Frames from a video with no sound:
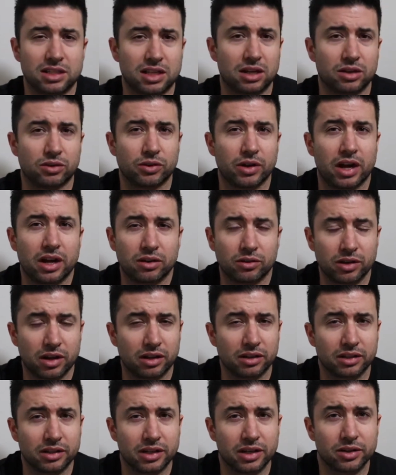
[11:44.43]
And then right
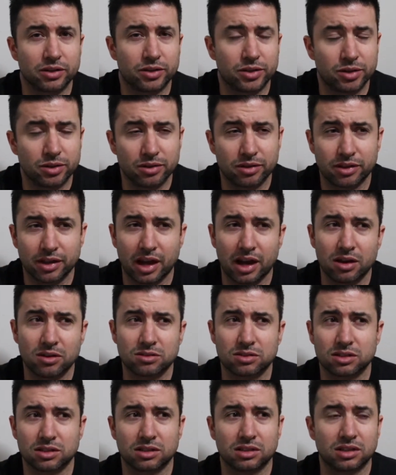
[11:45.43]
around the year two
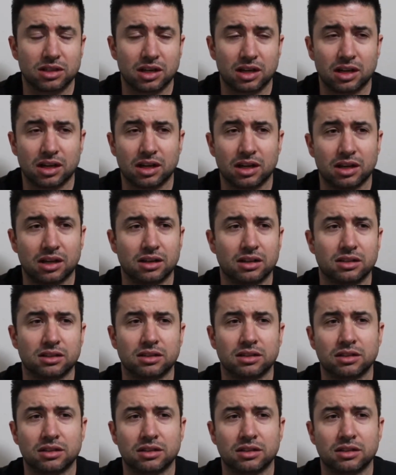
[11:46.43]
thousand, uh,